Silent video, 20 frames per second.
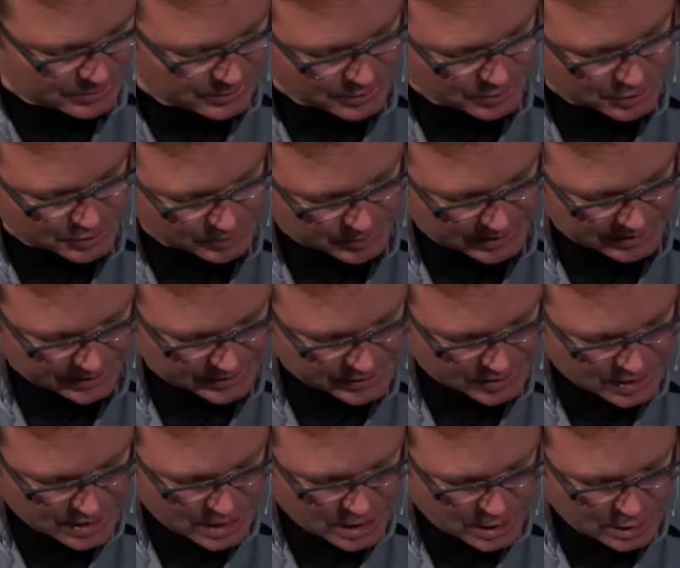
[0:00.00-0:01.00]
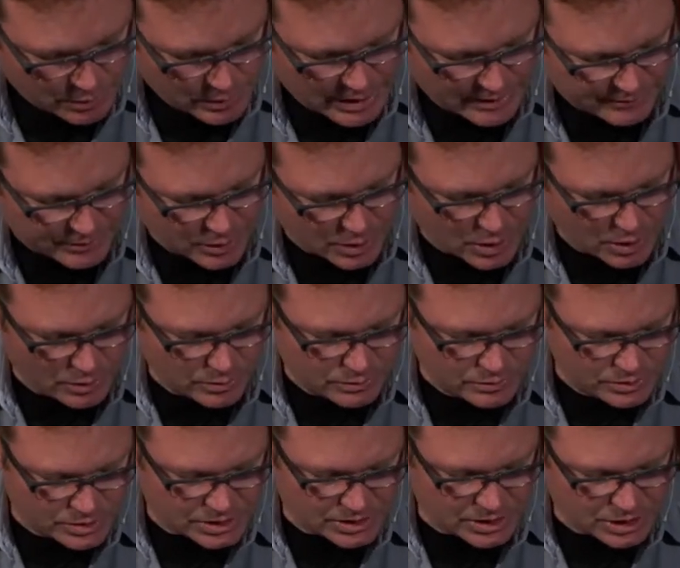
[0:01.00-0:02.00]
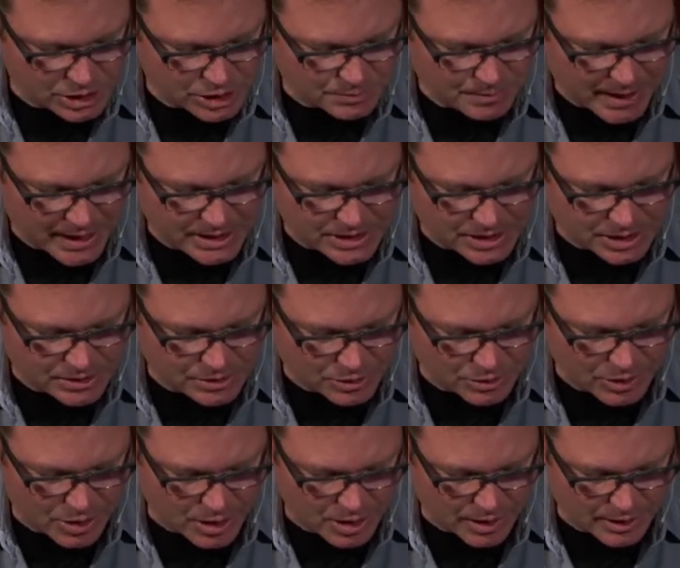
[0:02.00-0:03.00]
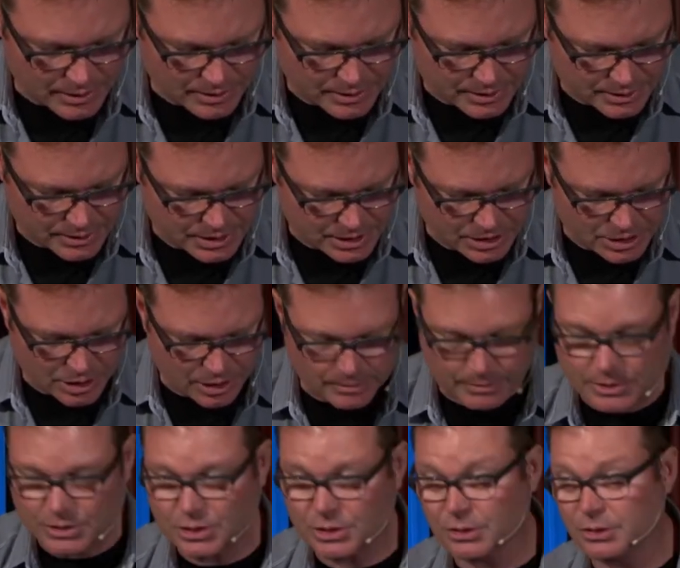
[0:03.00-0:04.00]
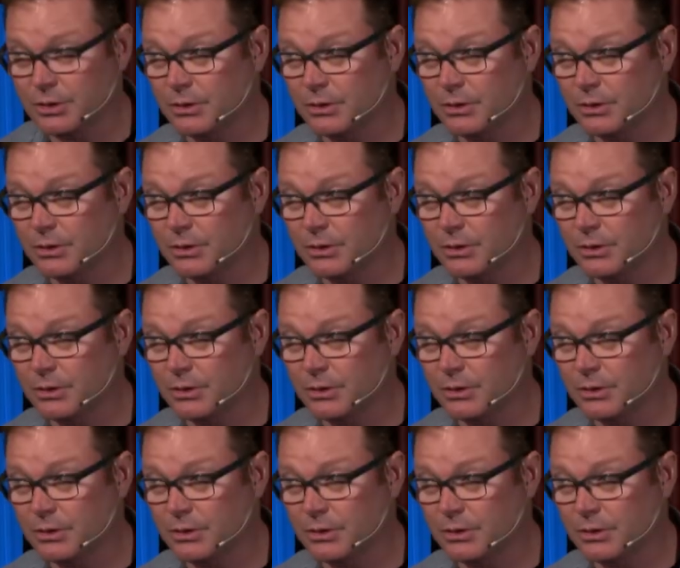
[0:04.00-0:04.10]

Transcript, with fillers: your notes, please. Whoever owns the space in your heart determines your